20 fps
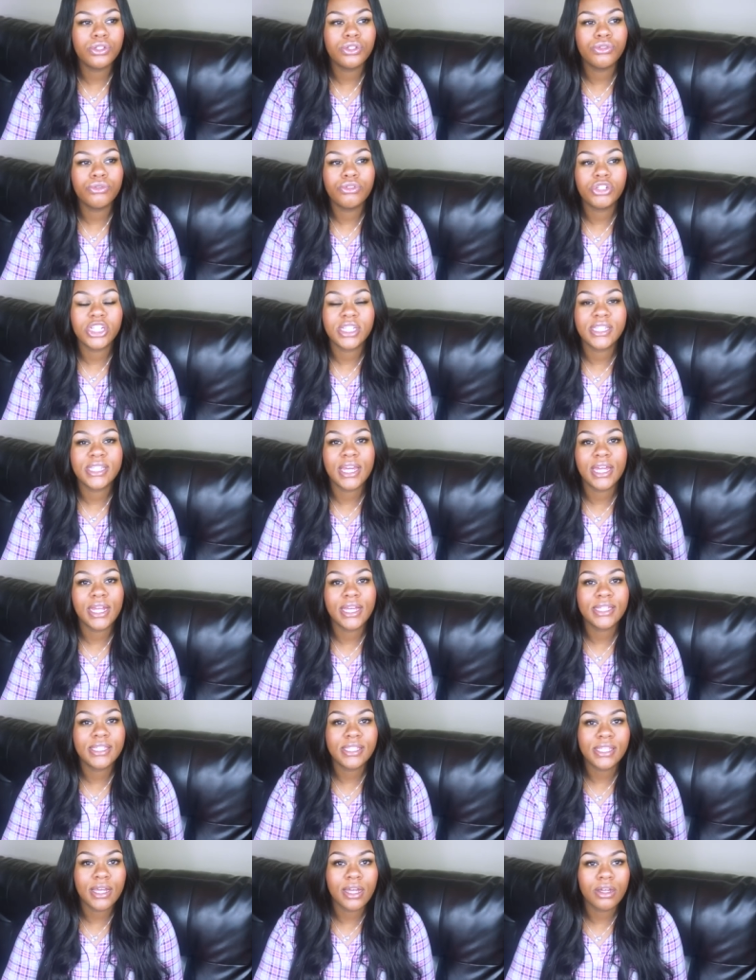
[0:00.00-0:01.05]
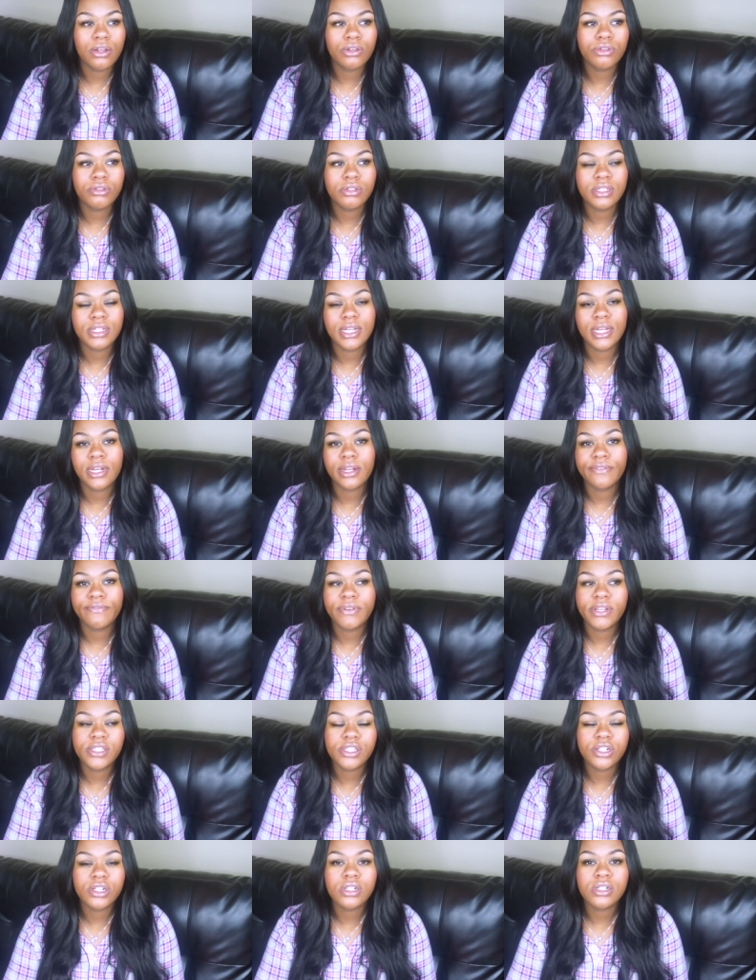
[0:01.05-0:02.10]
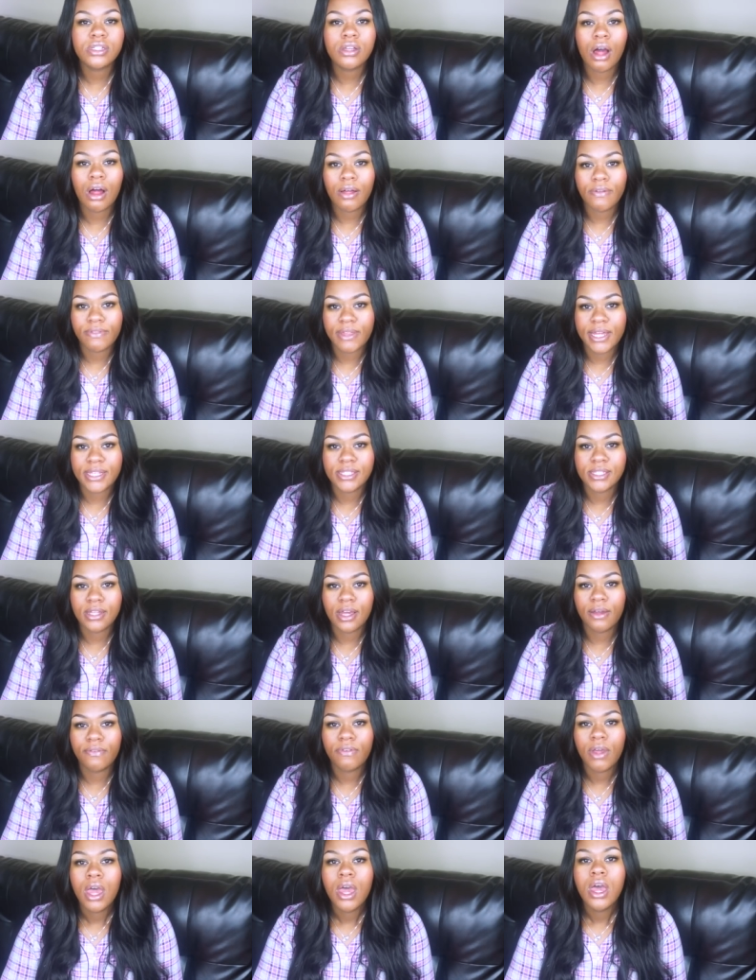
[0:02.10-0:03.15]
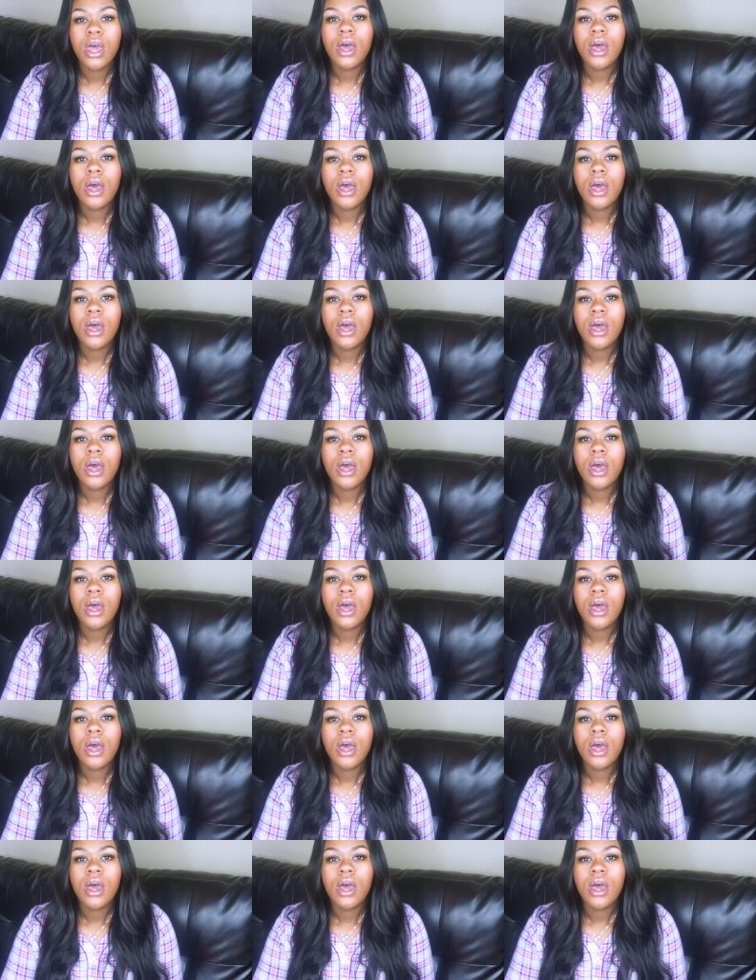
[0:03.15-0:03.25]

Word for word: to just getting sales to getting visitors, all that stuff.